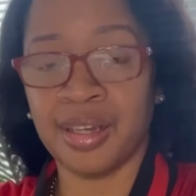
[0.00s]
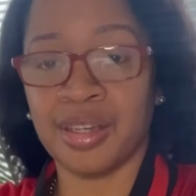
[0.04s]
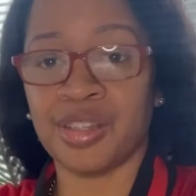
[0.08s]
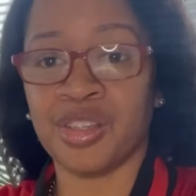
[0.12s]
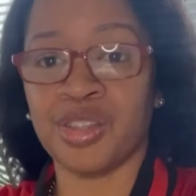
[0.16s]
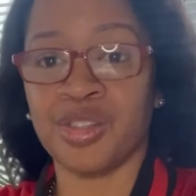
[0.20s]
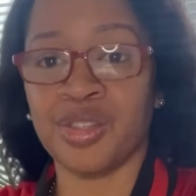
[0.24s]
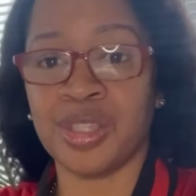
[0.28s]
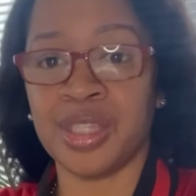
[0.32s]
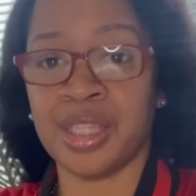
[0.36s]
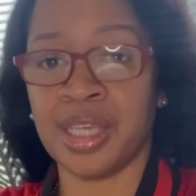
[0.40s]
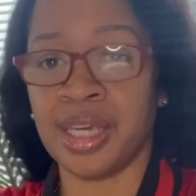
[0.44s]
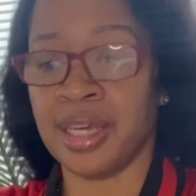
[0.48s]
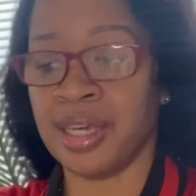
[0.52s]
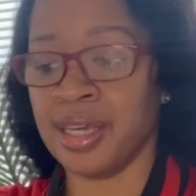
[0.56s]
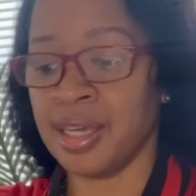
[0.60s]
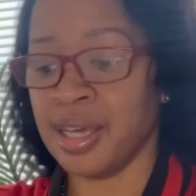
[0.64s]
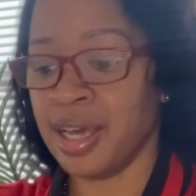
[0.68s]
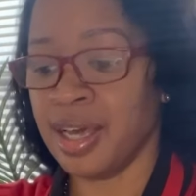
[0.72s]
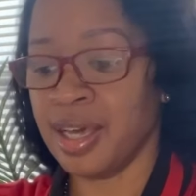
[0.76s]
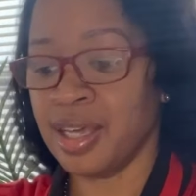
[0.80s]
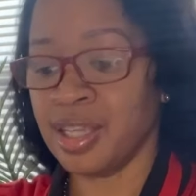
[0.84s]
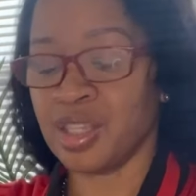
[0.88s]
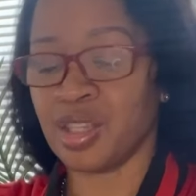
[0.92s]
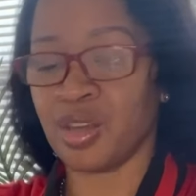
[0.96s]
You see?
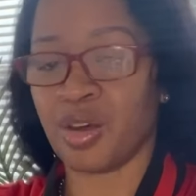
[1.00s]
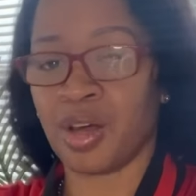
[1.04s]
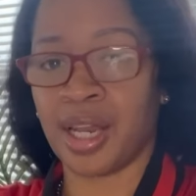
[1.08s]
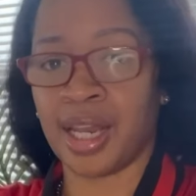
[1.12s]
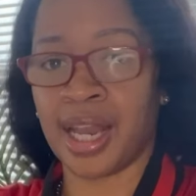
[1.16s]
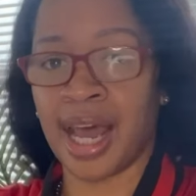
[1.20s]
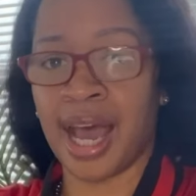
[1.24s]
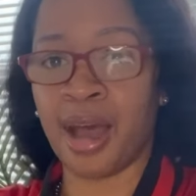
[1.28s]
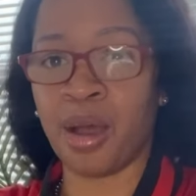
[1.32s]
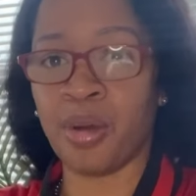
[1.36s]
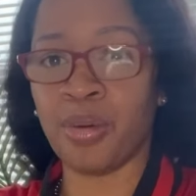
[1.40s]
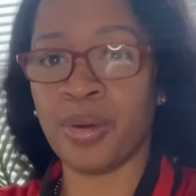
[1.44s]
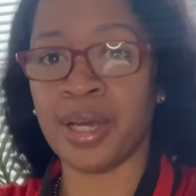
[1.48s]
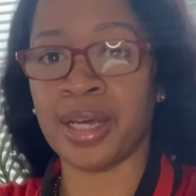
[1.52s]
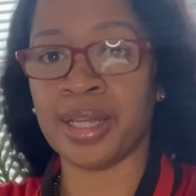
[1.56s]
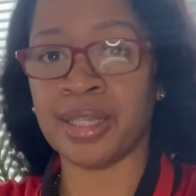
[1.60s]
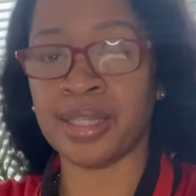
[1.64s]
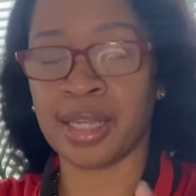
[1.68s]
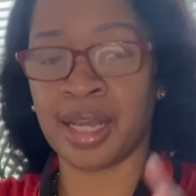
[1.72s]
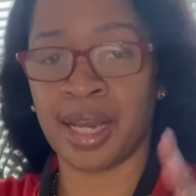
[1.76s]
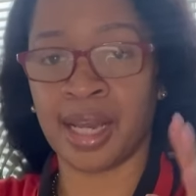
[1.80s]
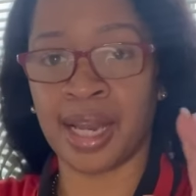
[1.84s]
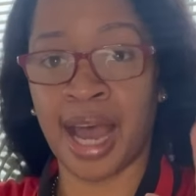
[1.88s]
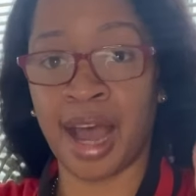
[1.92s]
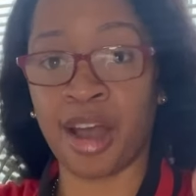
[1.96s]
So
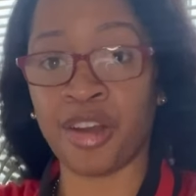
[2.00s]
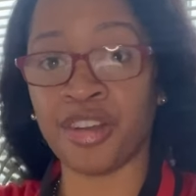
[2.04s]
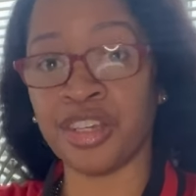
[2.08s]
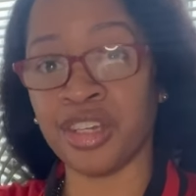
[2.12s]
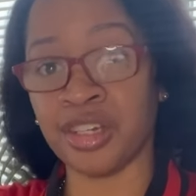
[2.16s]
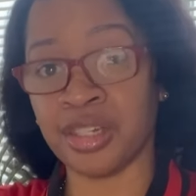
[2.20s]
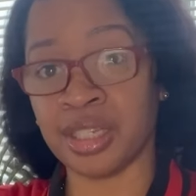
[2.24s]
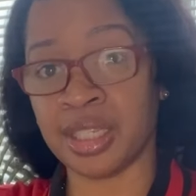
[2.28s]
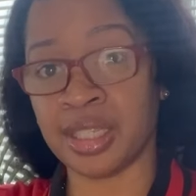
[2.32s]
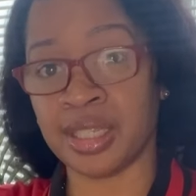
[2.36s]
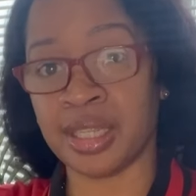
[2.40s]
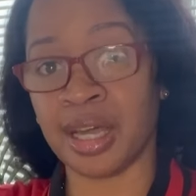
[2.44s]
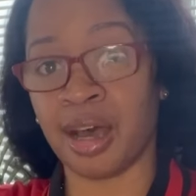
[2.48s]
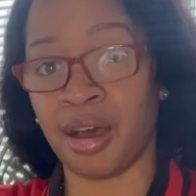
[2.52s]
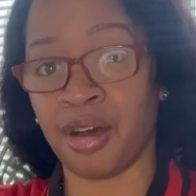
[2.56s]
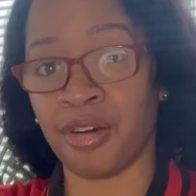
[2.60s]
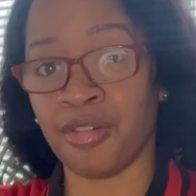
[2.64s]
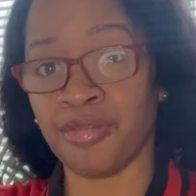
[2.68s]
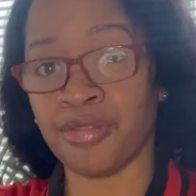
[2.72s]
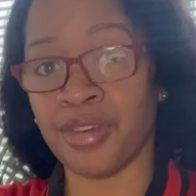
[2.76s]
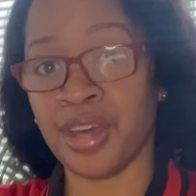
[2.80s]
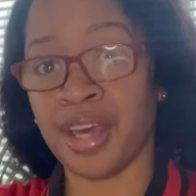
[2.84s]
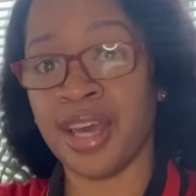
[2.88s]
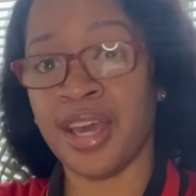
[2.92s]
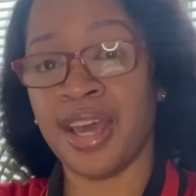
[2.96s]
allow yourself.
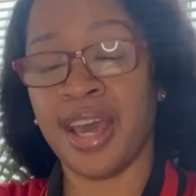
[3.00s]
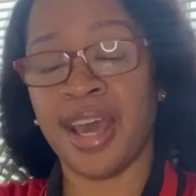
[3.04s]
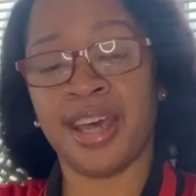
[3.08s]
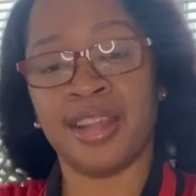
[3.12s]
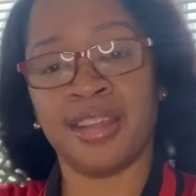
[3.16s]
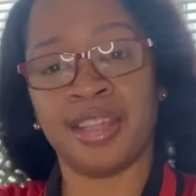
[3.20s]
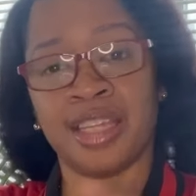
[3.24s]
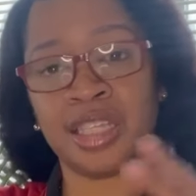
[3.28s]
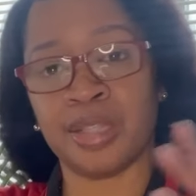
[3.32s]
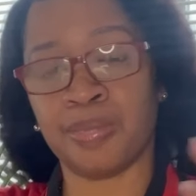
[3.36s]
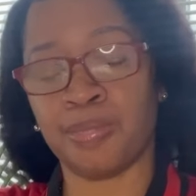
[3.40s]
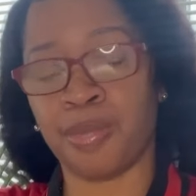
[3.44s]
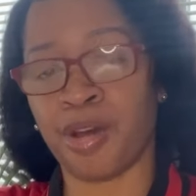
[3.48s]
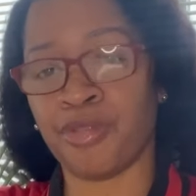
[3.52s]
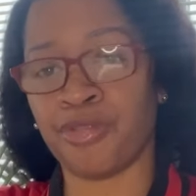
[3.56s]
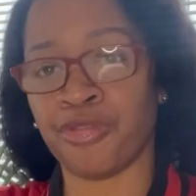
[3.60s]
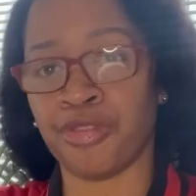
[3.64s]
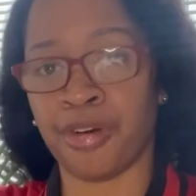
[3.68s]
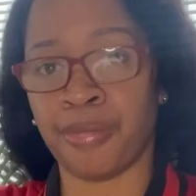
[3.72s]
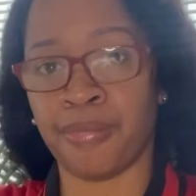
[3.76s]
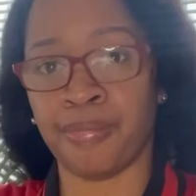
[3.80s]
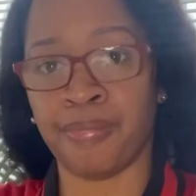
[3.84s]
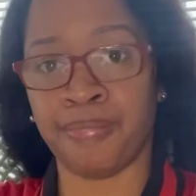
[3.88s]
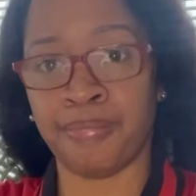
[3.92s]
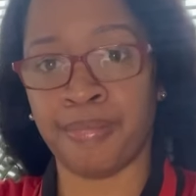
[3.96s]
In this month
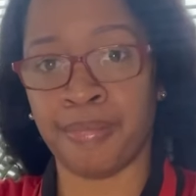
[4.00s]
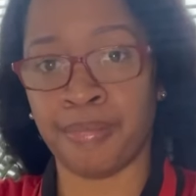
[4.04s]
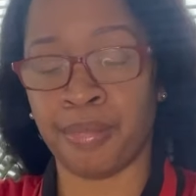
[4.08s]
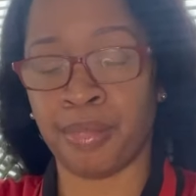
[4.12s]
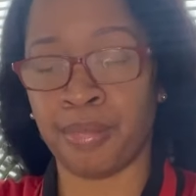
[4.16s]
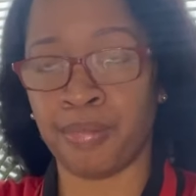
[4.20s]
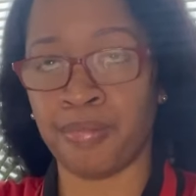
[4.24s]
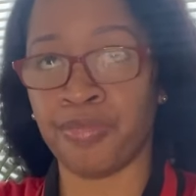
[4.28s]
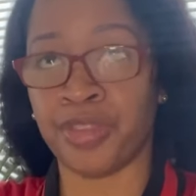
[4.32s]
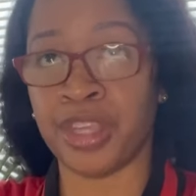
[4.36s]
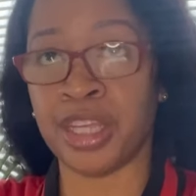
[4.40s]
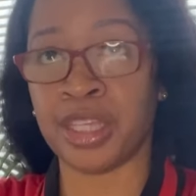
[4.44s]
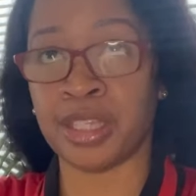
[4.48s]
of, March